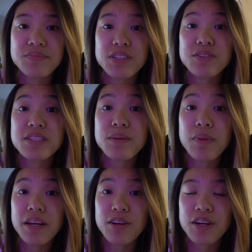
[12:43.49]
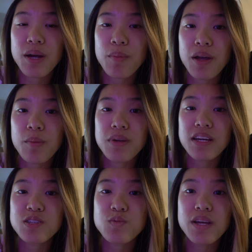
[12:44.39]
There is a minor coming up
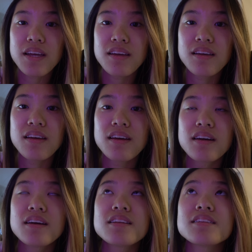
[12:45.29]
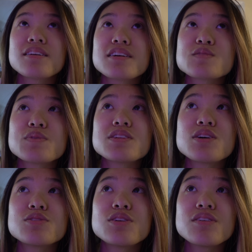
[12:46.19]
next week. There has been
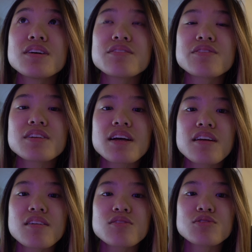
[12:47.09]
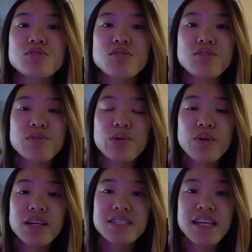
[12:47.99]
no Dota for like two to three
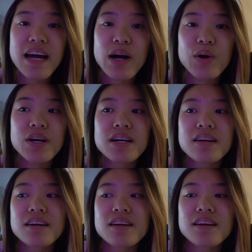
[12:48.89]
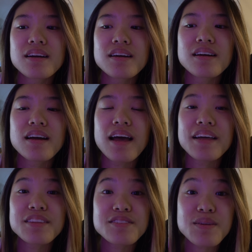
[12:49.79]
weeks now.
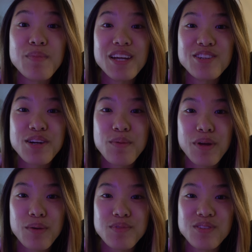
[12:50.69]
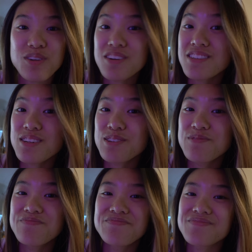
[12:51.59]
And there's a major coming up soon also.
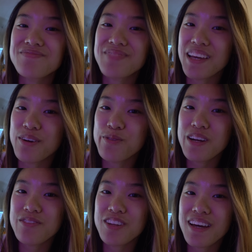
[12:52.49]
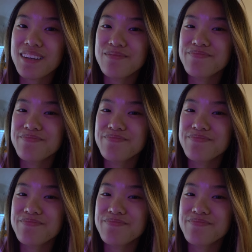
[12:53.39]
Can't wait for that.